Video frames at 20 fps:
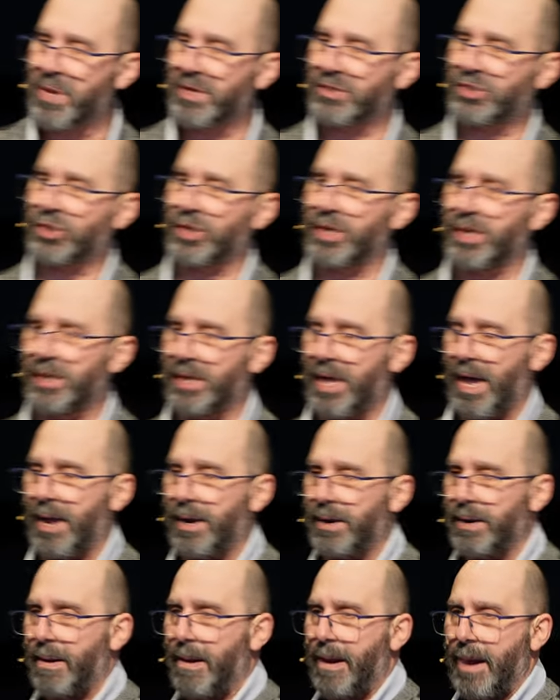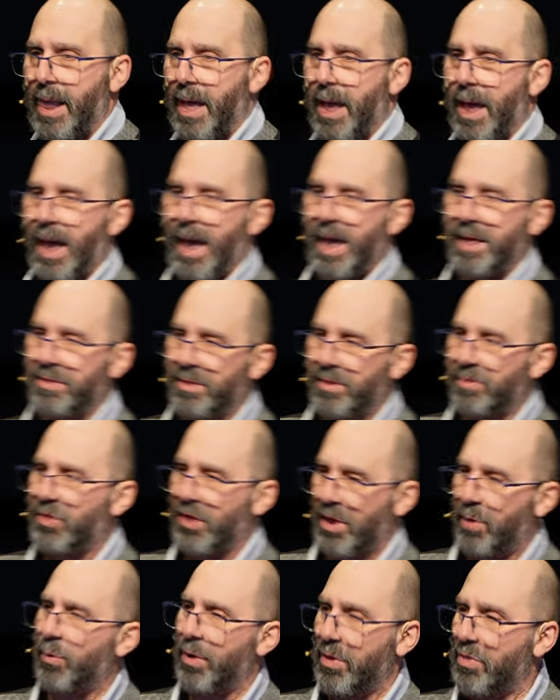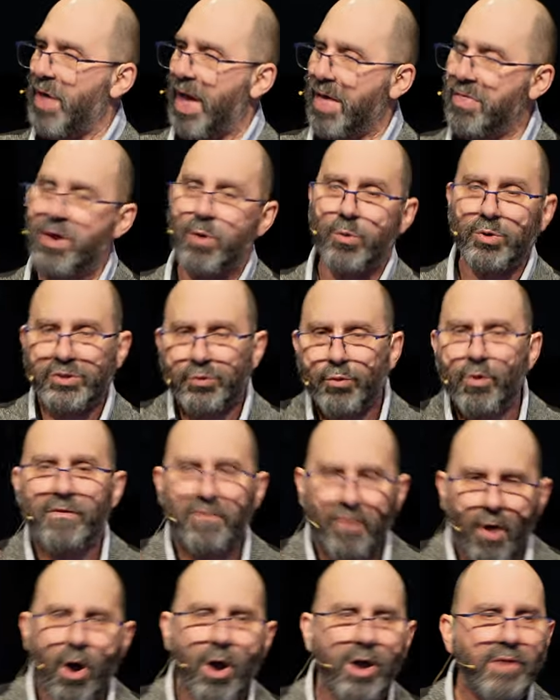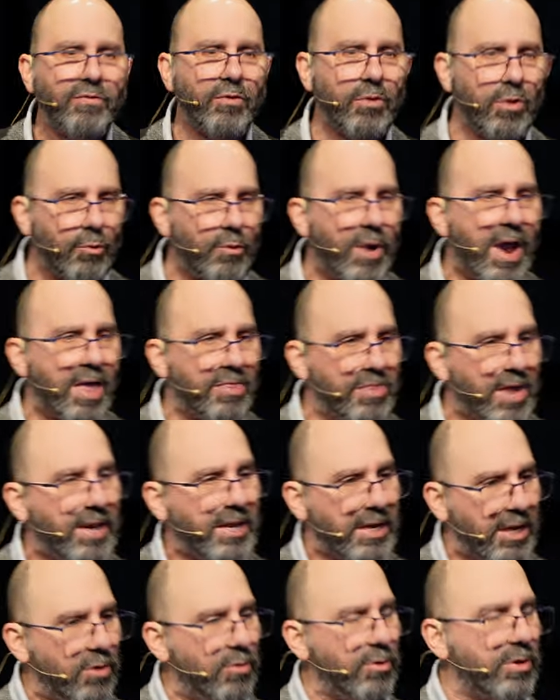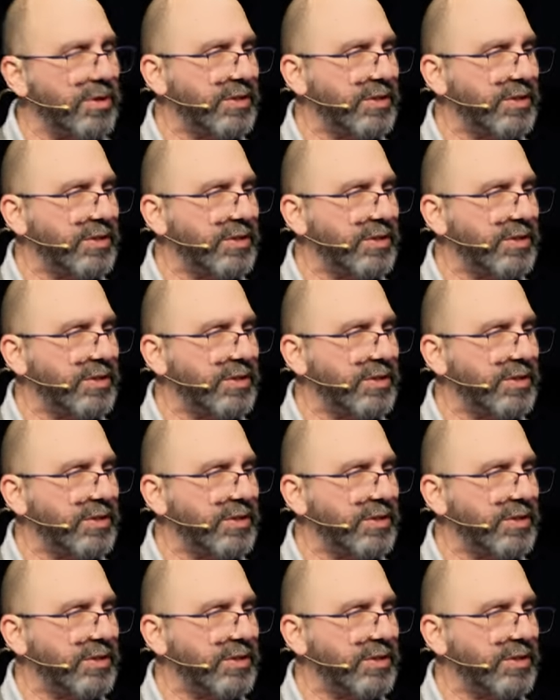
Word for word: mentioning that, and there was revival around that here in